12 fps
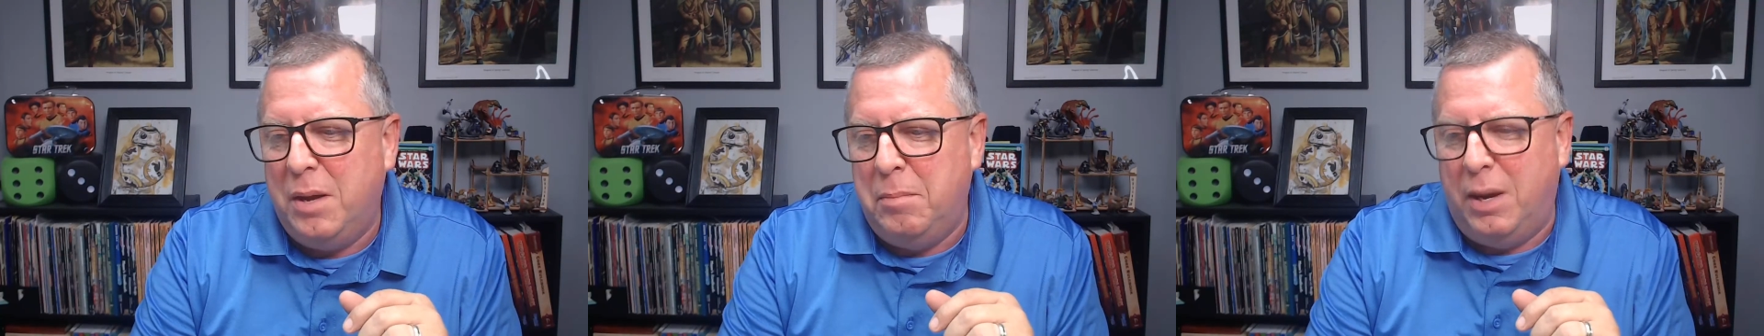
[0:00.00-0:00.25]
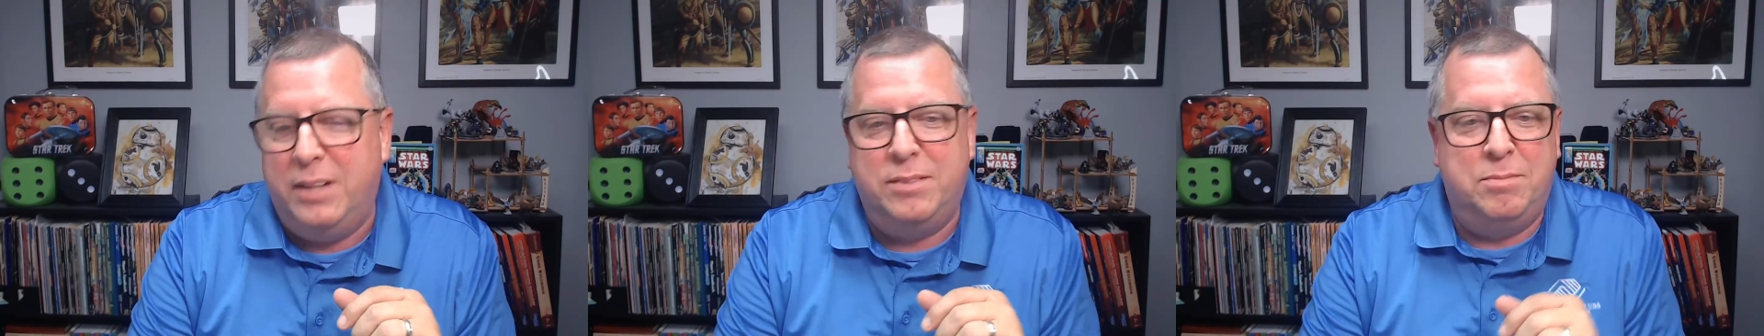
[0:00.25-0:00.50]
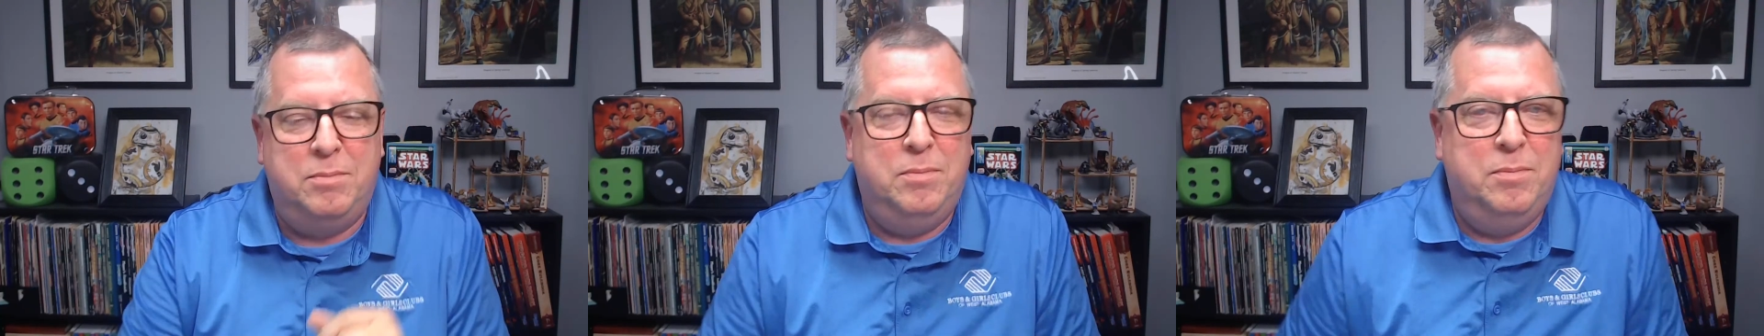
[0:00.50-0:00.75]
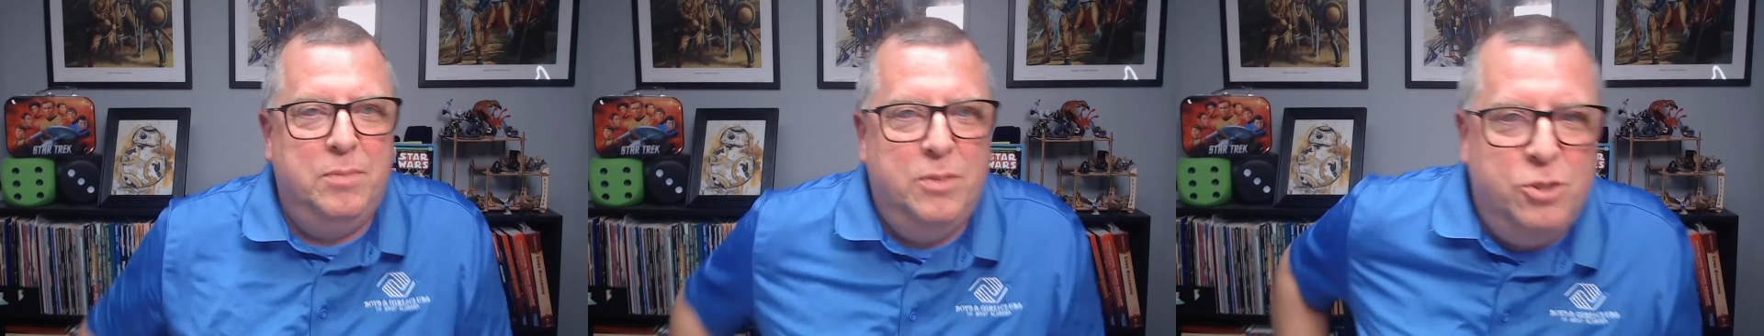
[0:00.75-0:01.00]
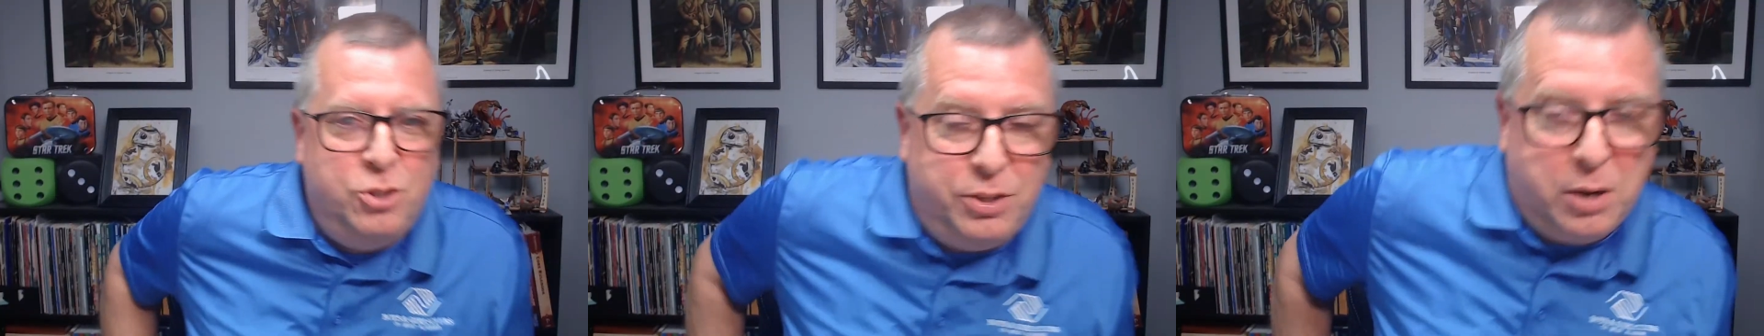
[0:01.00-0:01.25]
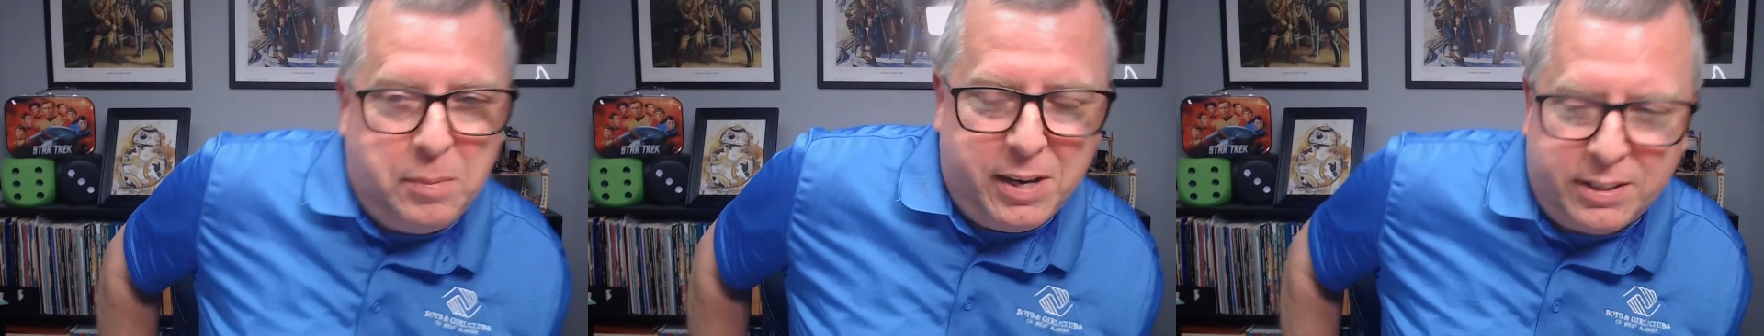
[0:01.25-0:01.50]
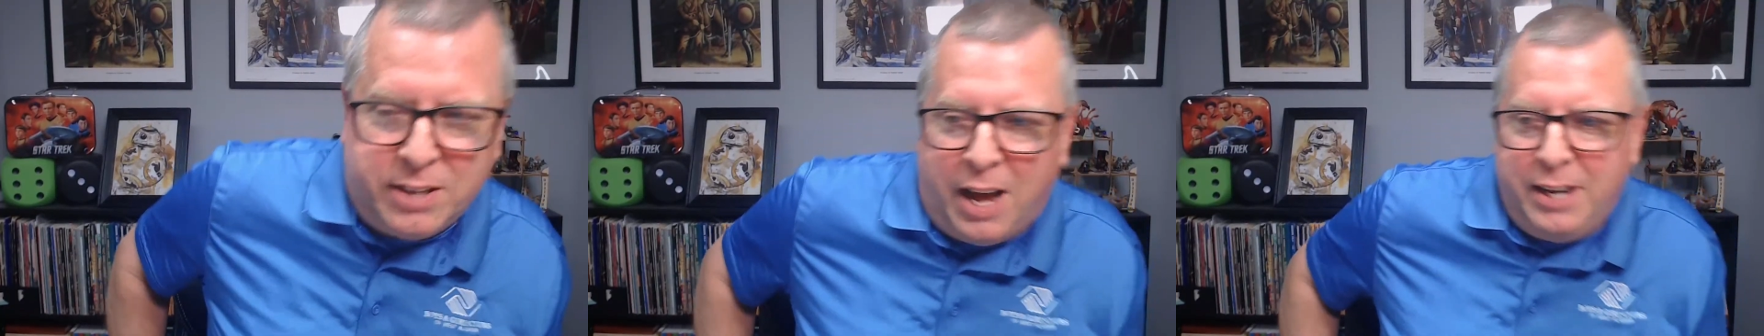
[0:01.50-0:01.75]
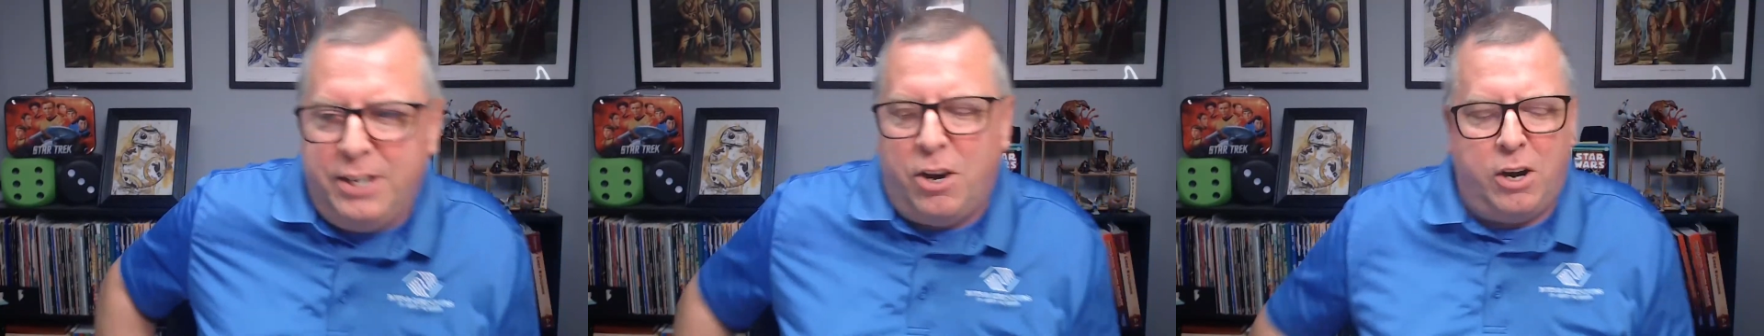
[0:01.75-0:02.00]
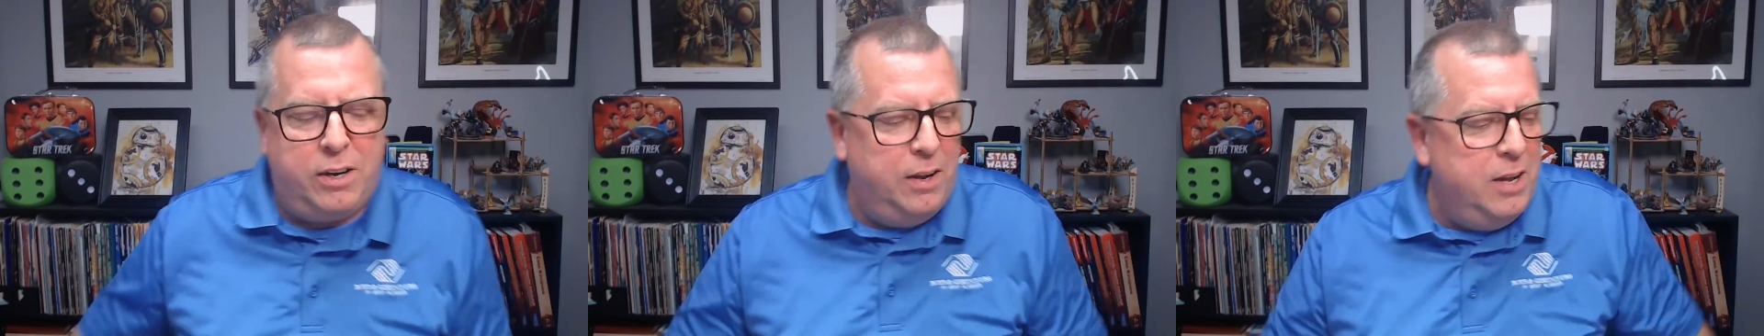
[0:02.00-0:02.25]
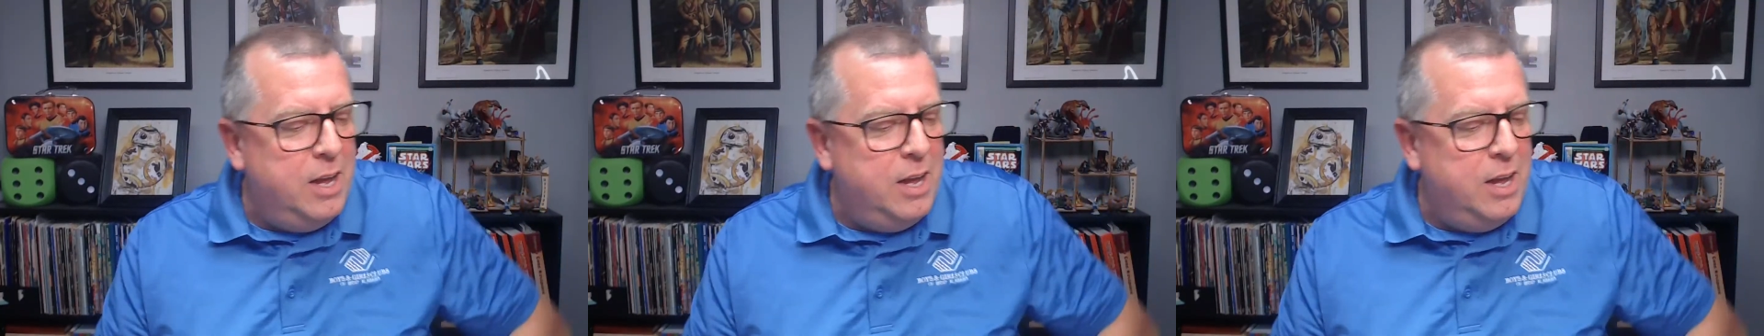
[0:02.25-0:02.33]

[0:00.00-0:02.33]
But should there be a Tiny Dark?